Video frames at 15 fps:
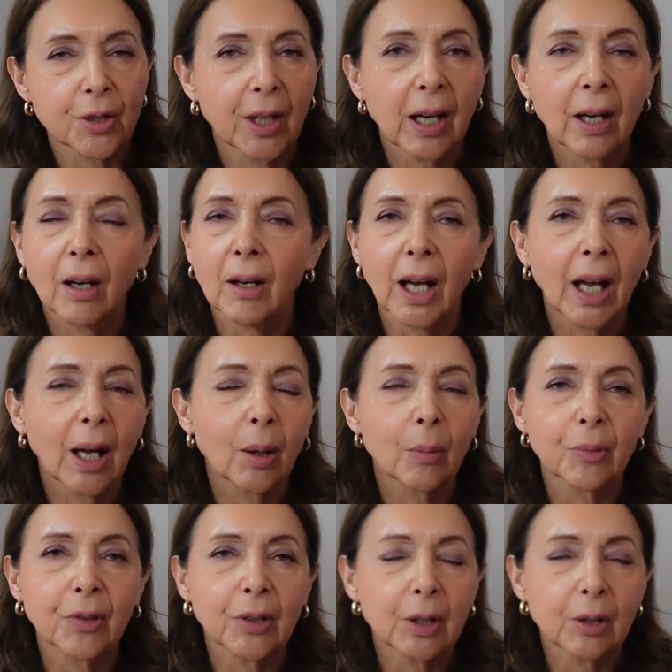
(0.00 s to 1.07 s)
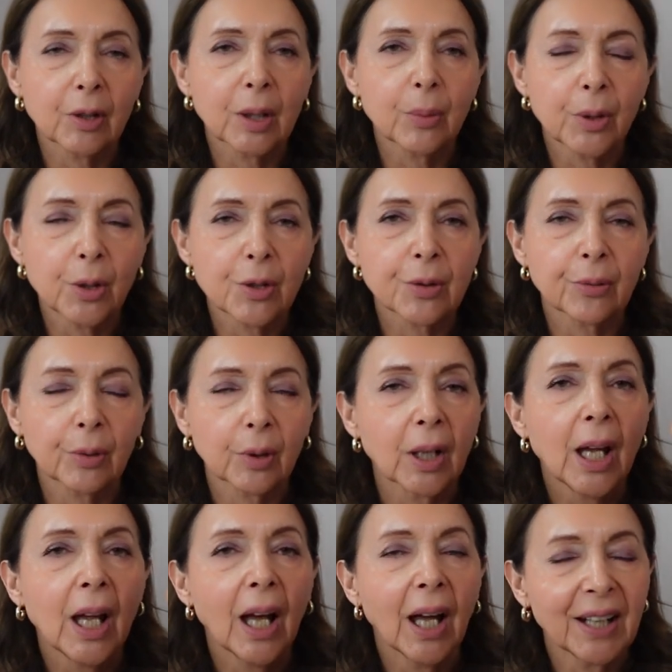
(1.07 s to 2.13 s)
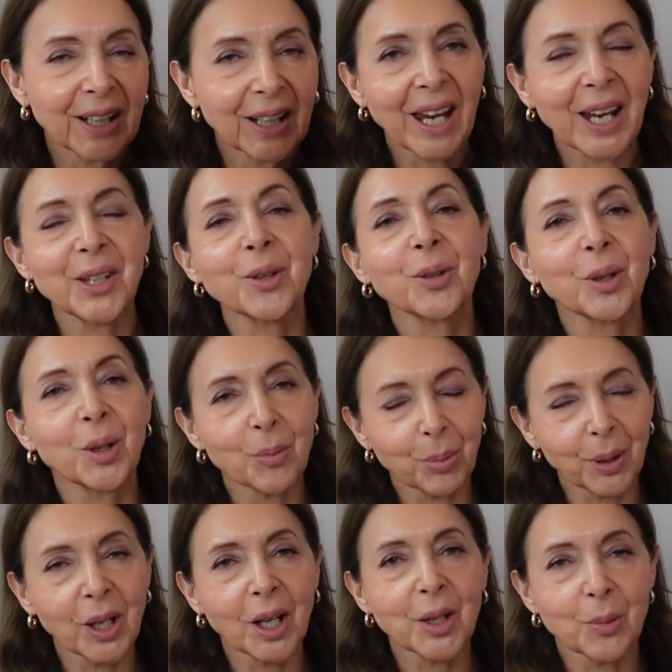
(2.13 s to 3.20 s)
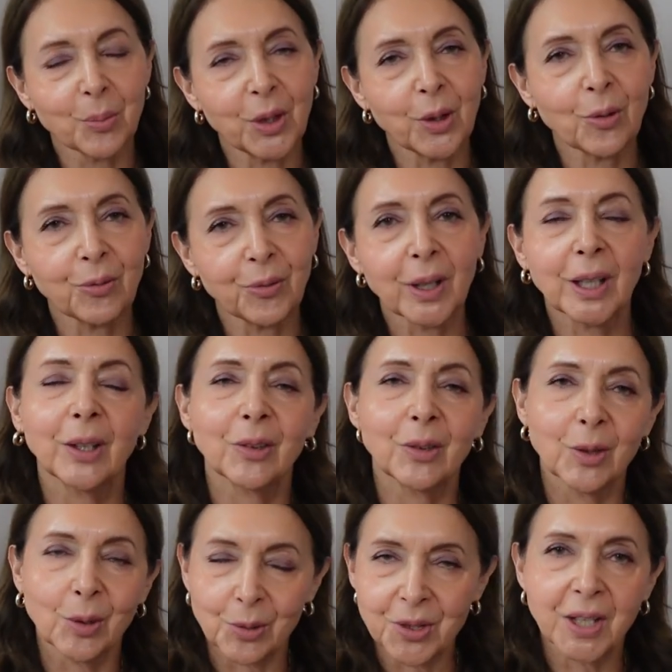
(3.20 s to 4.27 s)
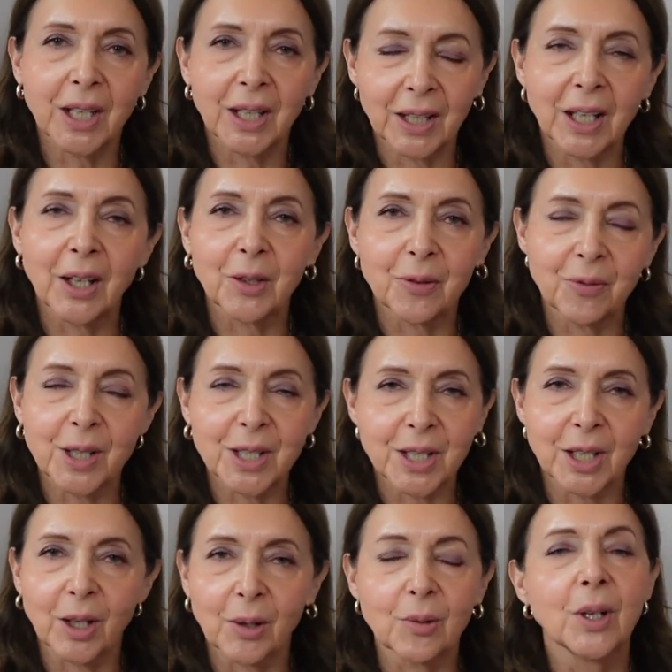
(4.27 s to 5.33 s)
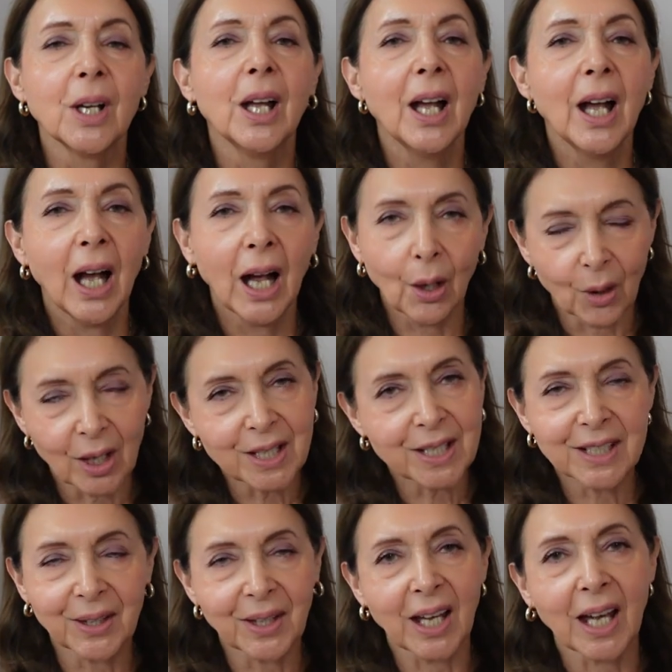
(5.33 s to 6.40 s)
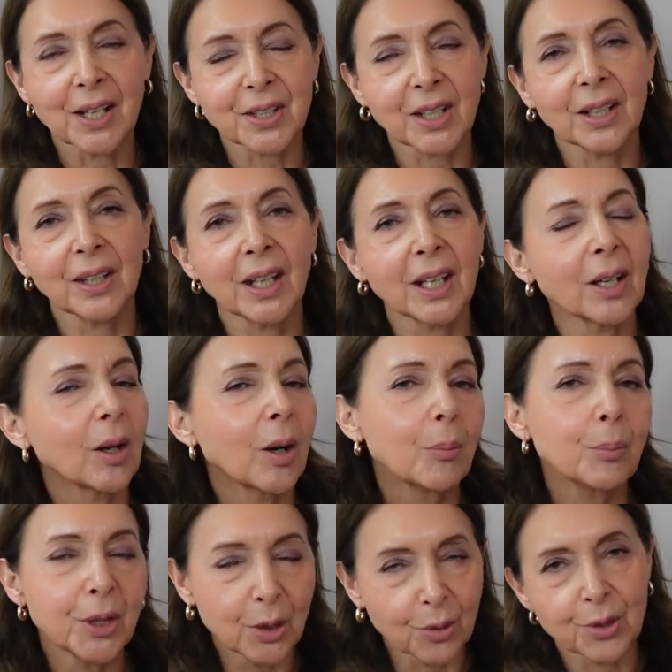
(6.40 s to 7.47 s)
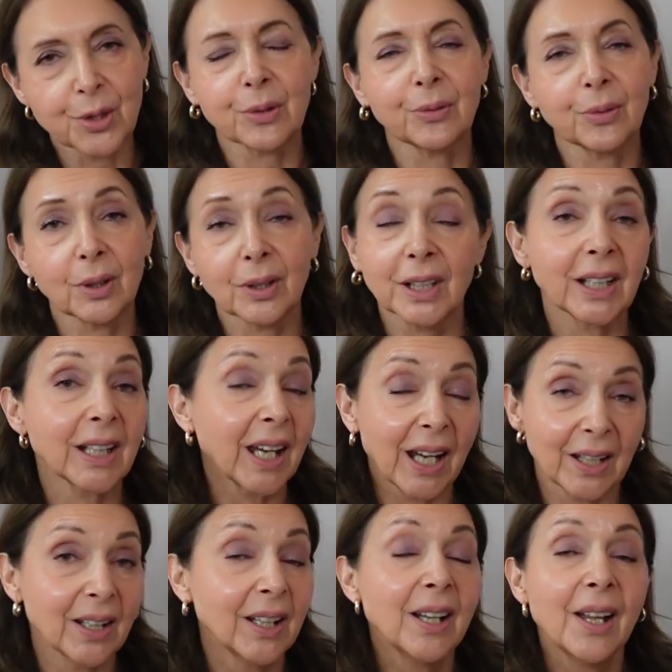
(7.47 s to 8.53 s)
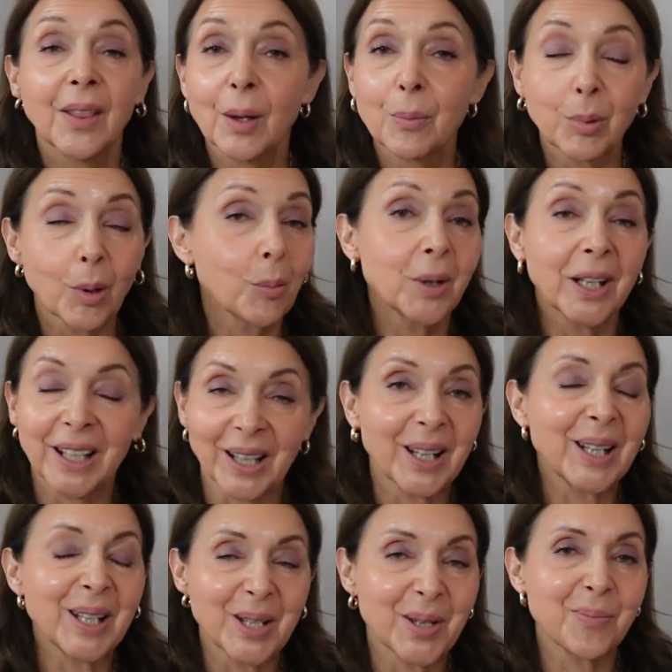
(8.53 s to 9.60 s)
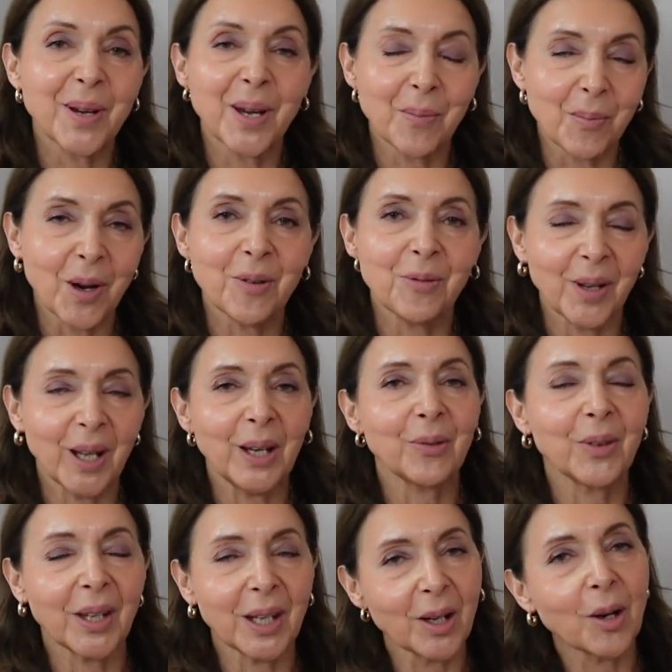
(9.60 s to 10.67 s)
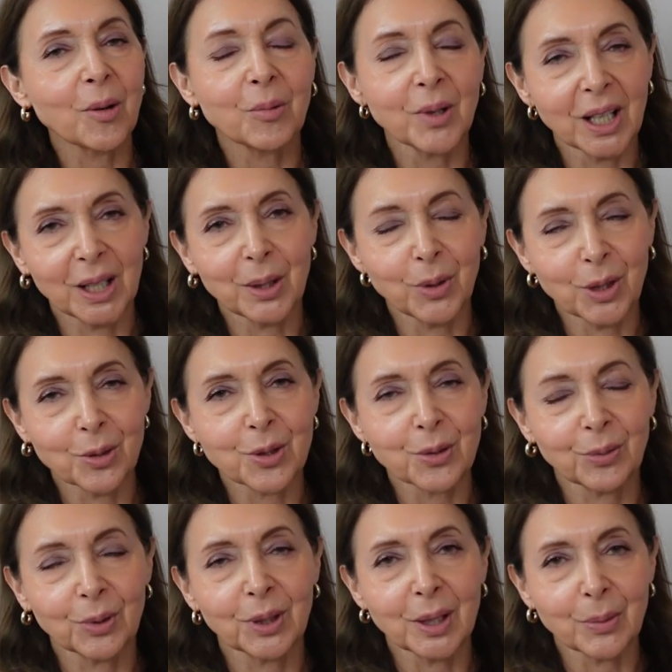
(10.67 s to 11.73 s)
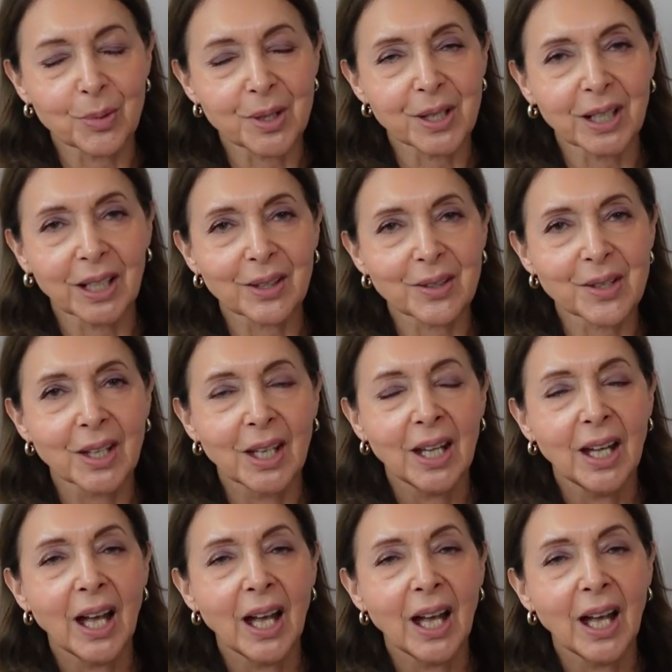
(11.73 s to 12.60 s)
They are absolutely beautiful. And again, you can apply them with your fingers and you'll see in the other video how I did that. And they are beautiful. And again, they're probably likely to be in my faves. They are really beautiful lipsticks.